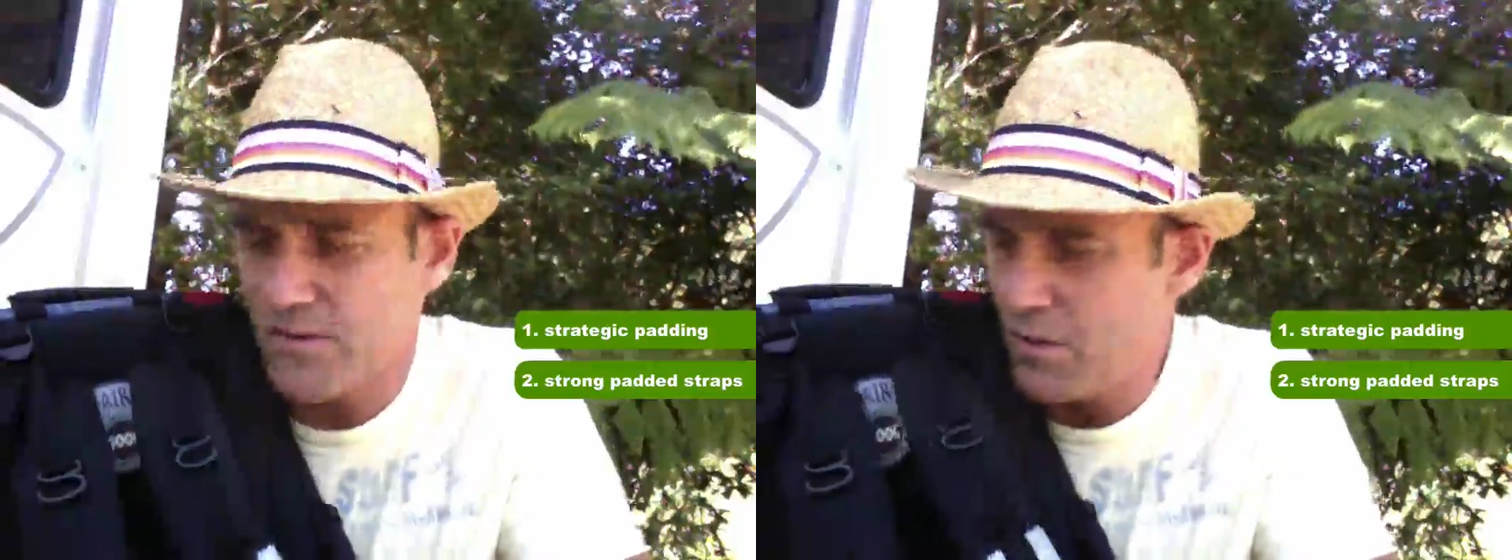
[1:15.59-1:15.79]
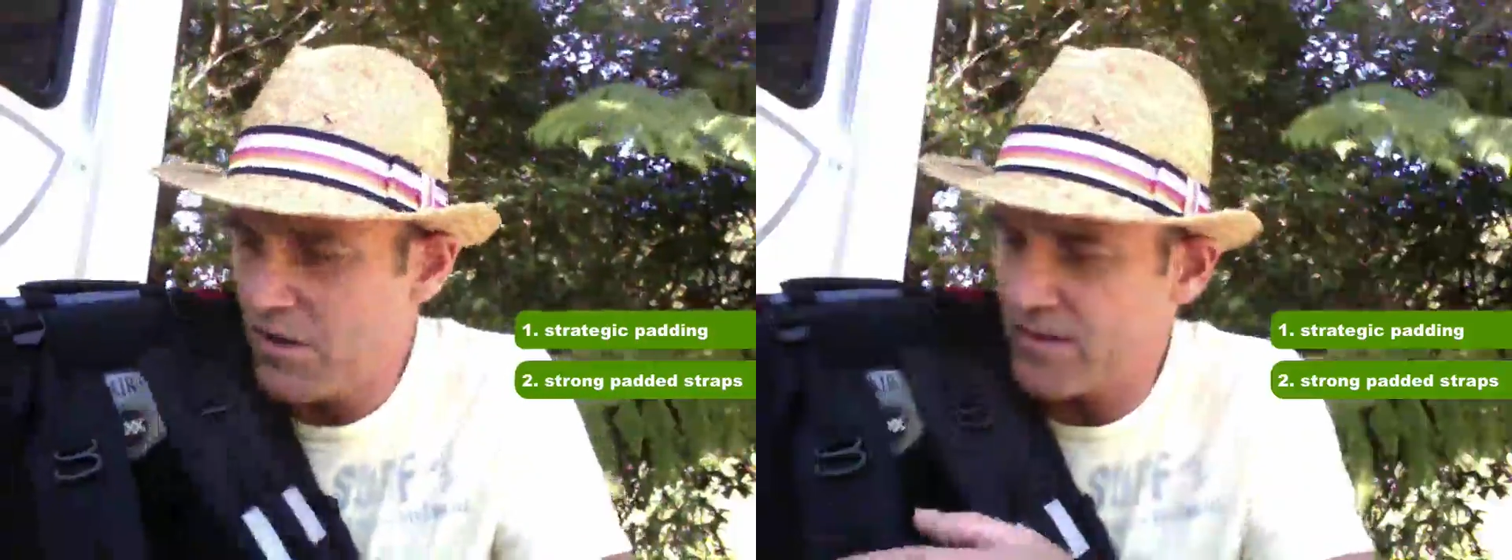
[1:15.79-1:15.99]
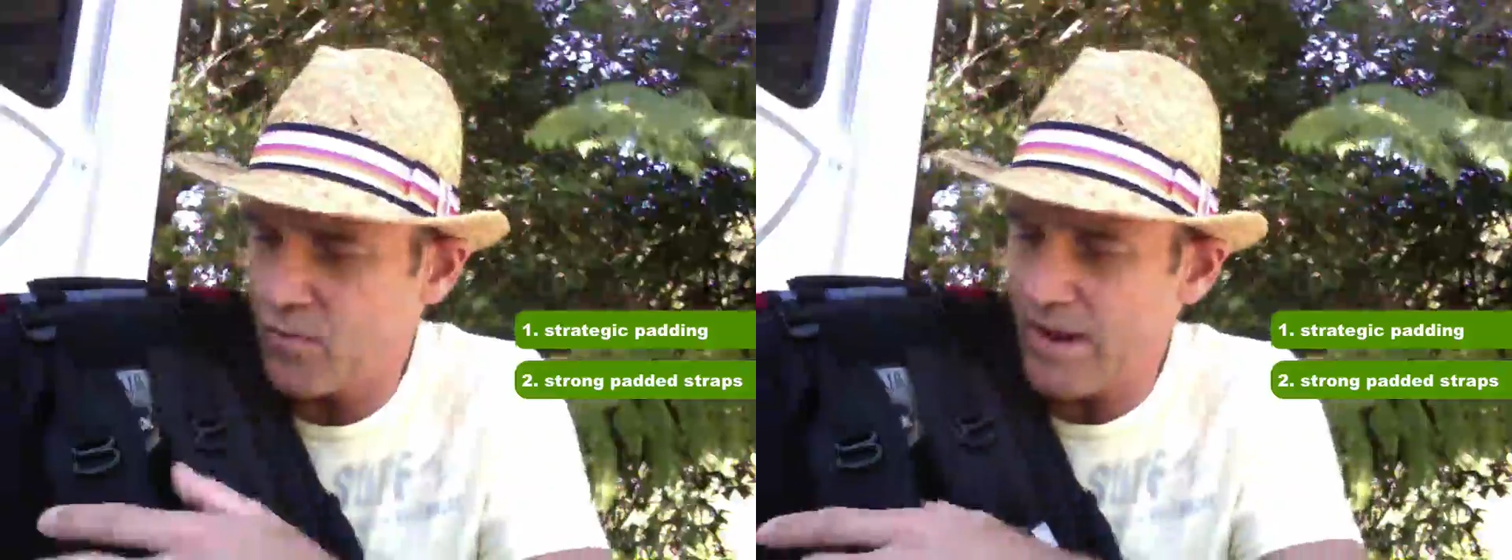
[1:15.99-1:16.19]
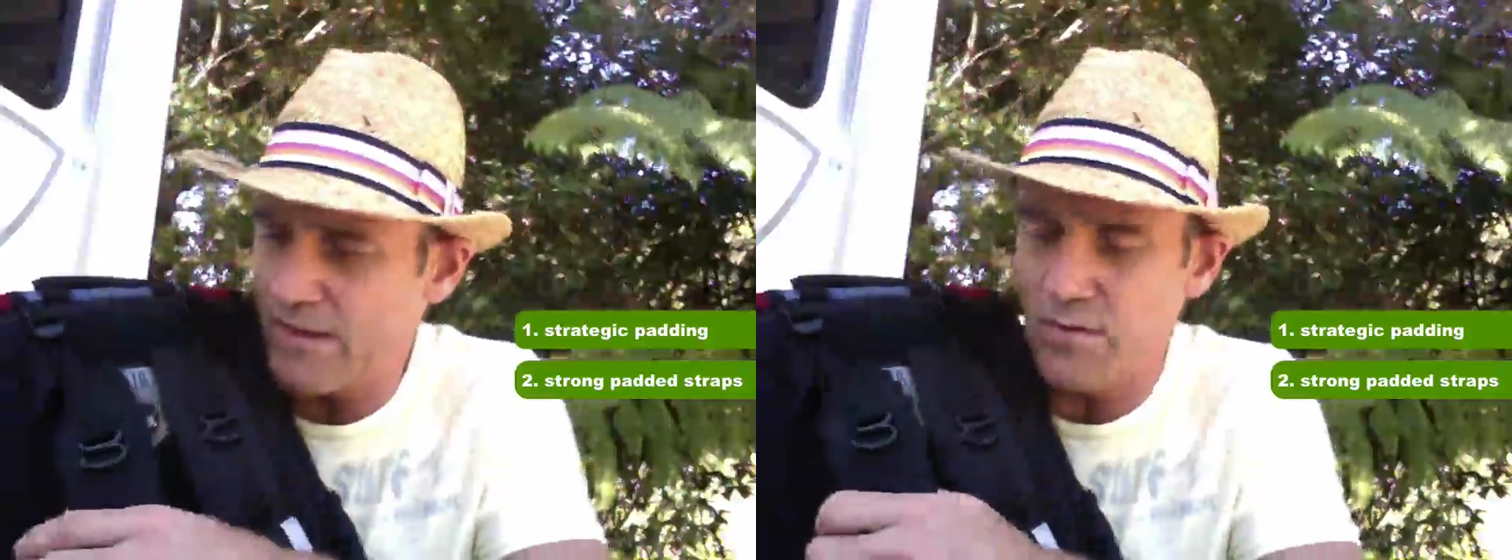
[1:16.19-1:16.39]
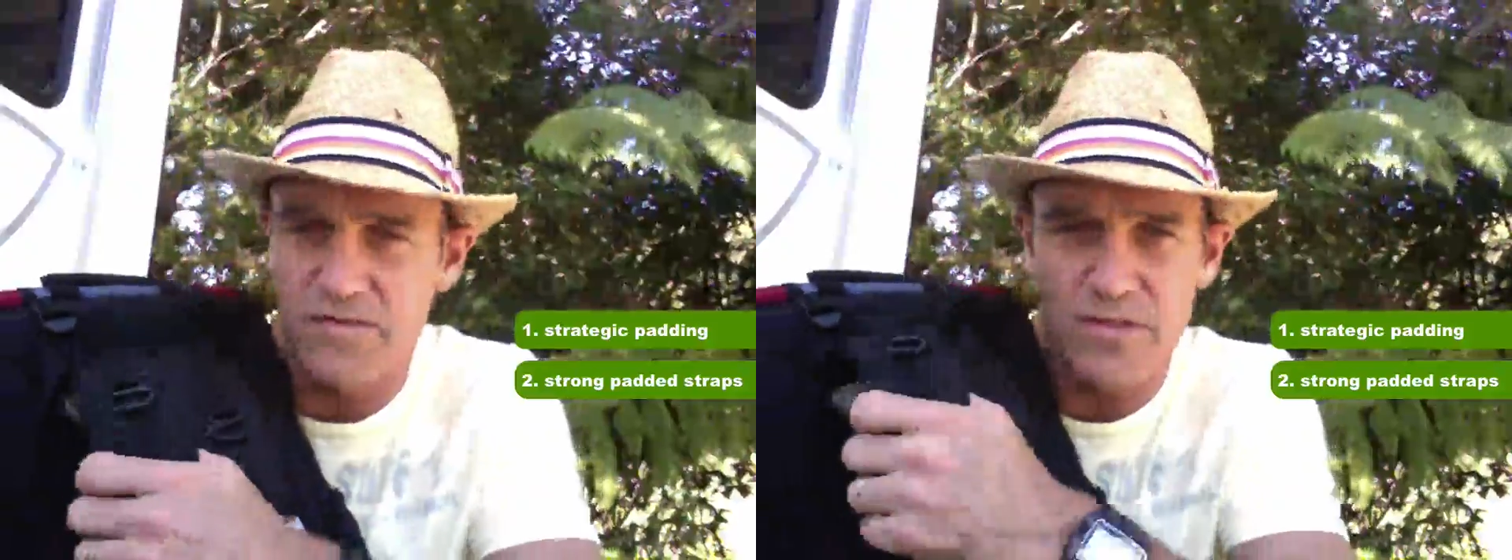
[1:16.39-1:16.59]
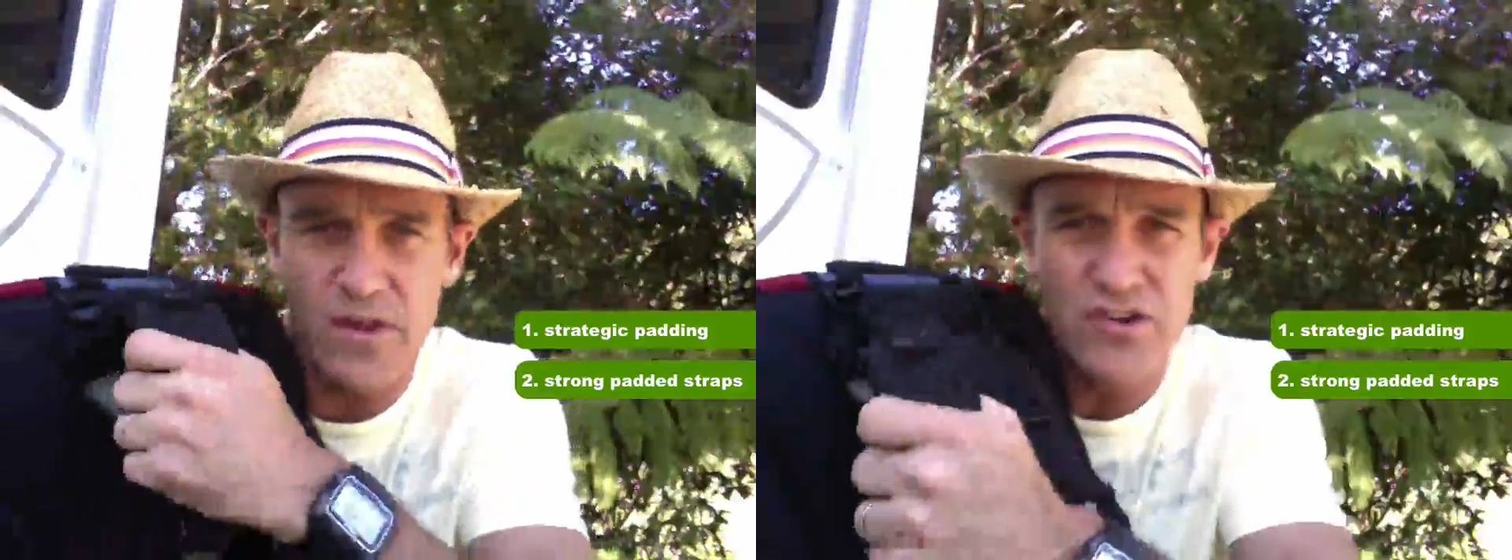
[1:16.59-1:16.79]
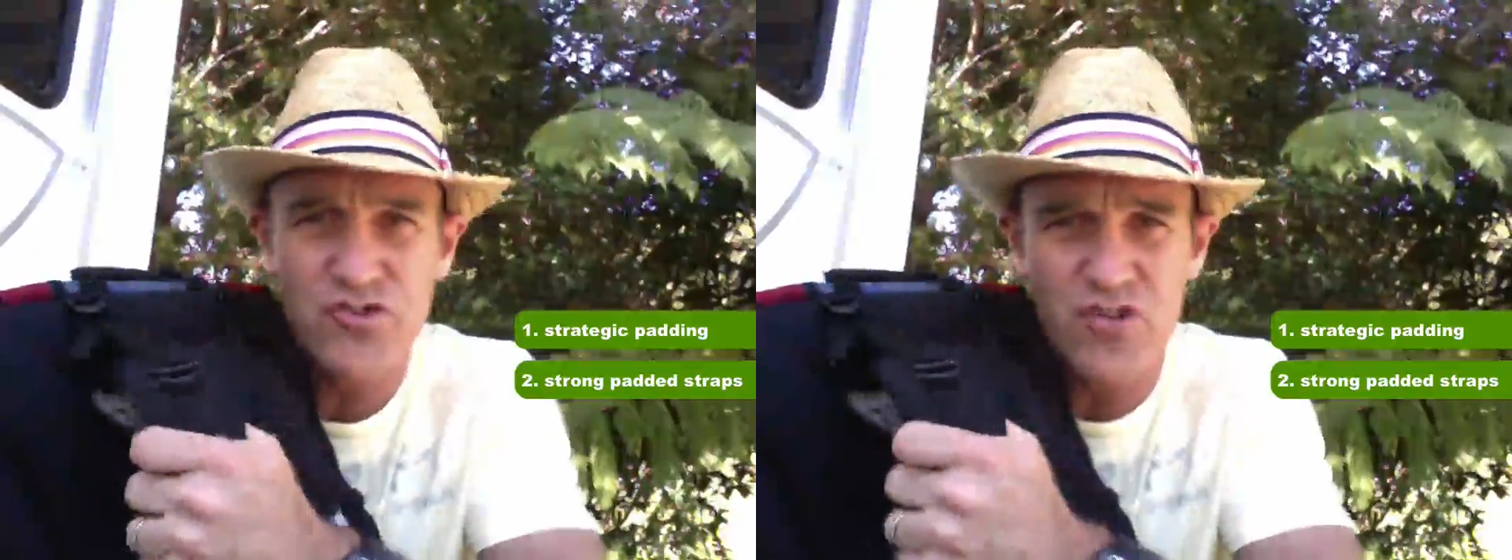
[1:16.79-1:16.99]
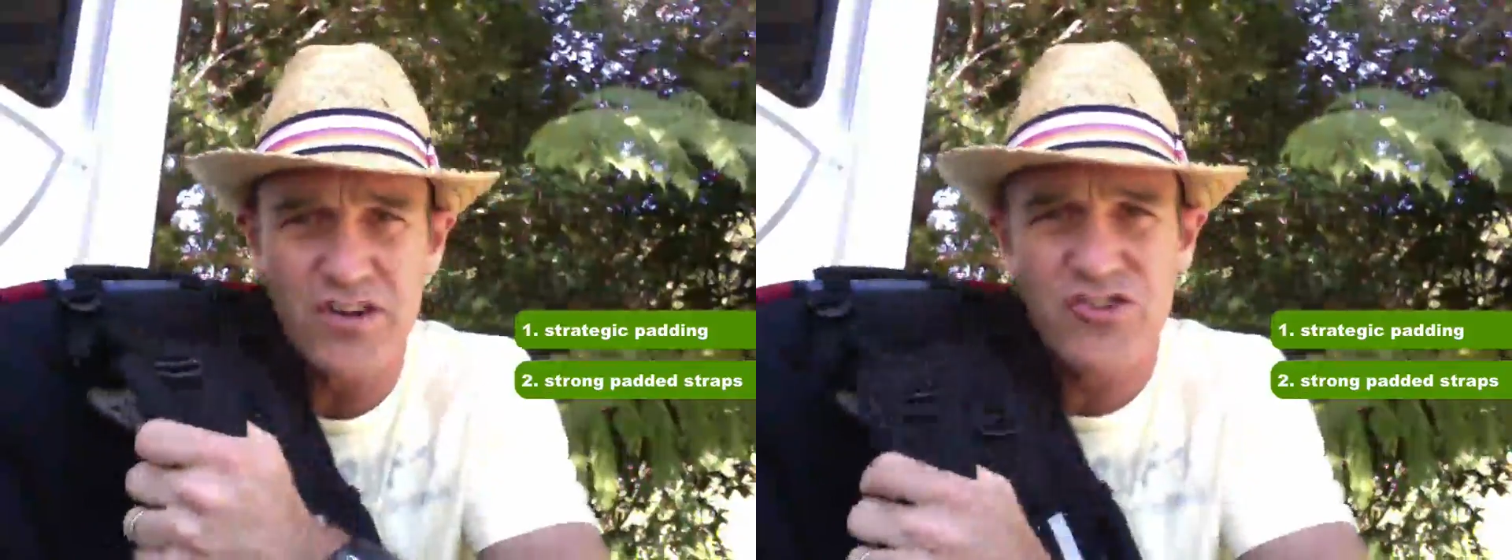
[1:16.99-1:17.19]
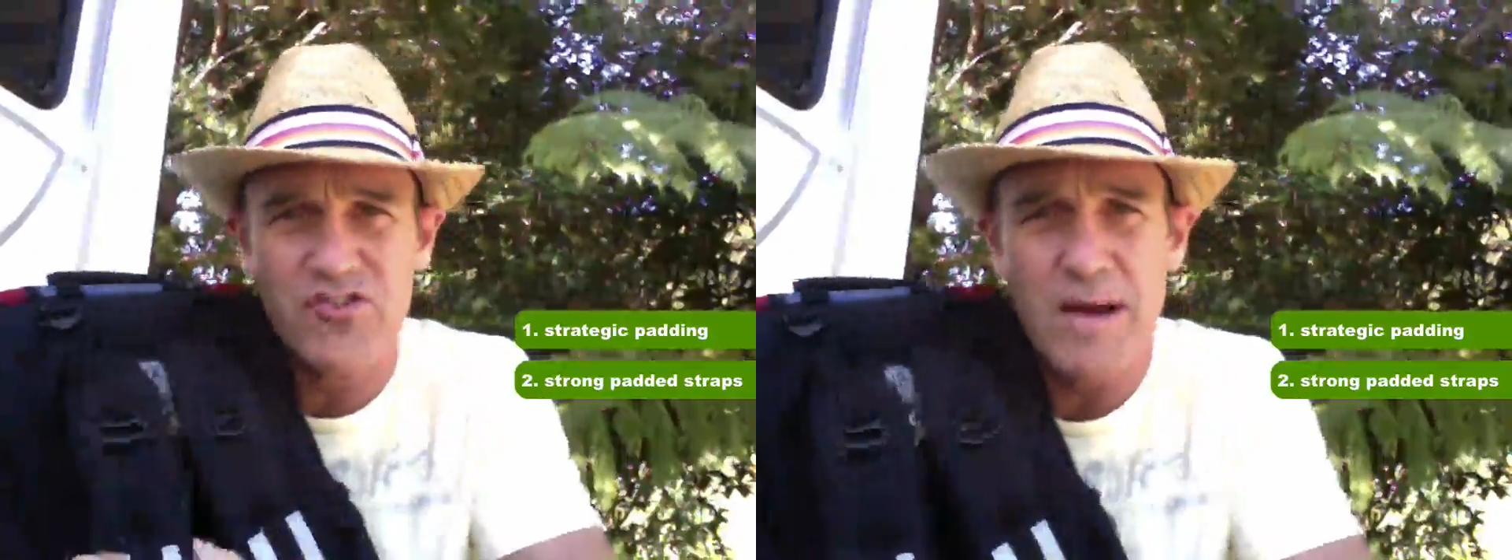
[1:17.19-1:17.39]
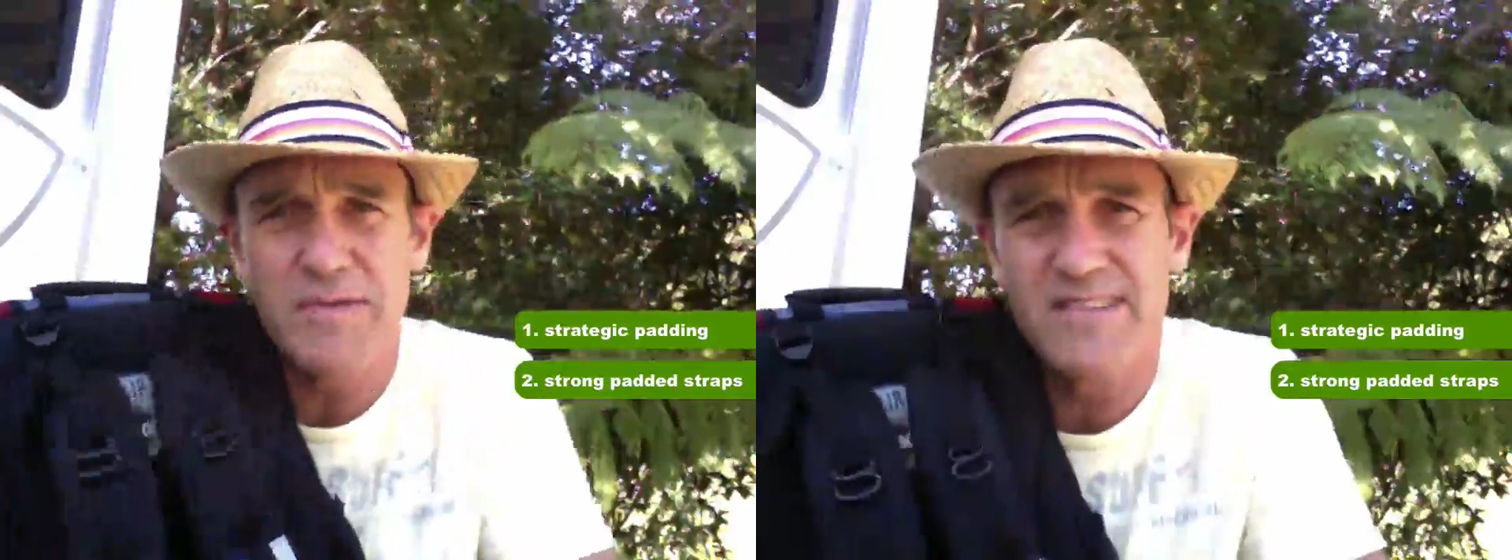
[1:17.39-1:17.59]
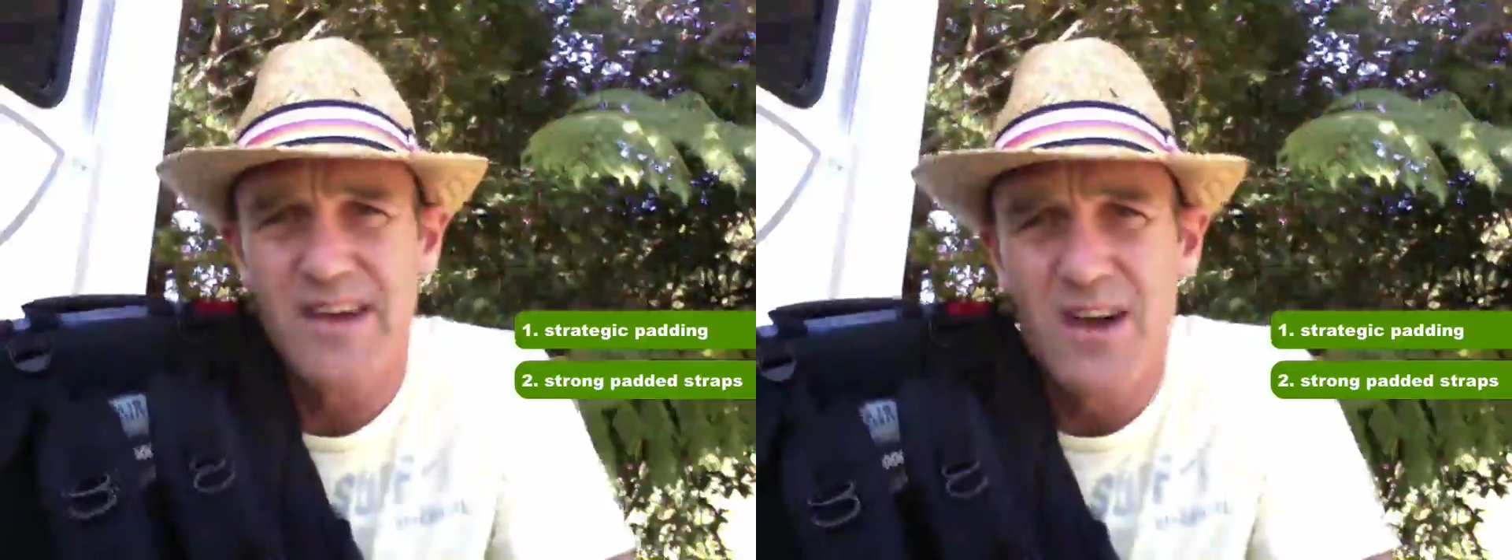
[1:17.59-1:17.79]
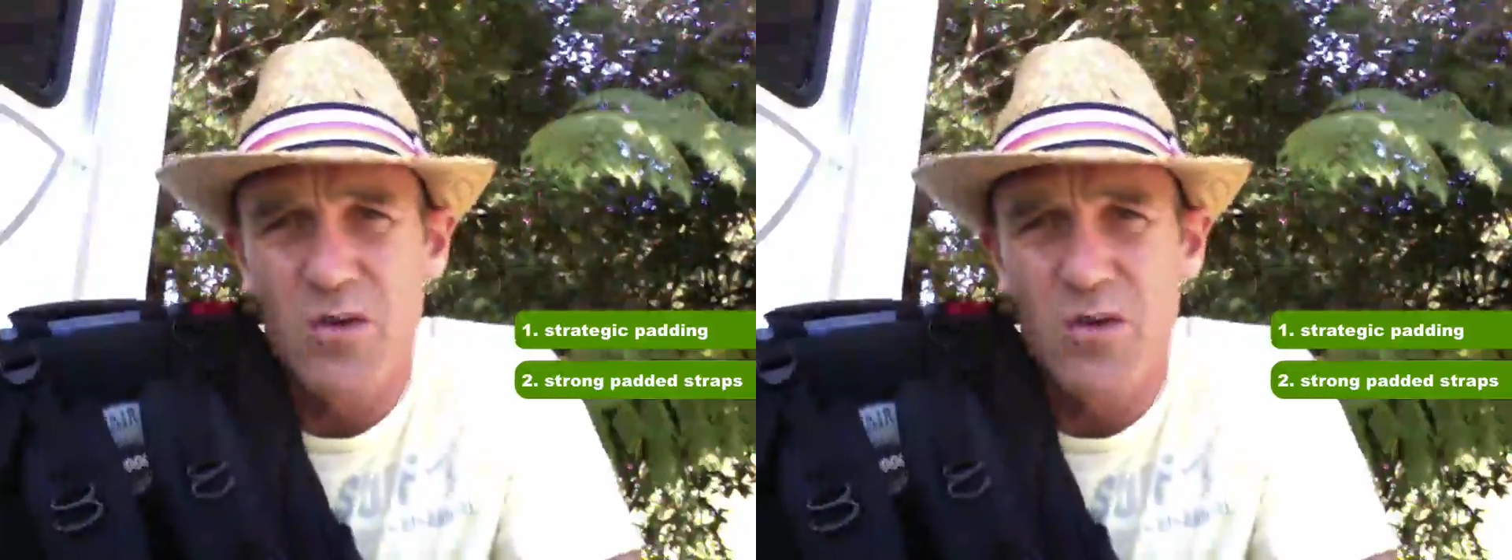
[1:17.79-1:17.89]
So we looked at ones with nice strong straps,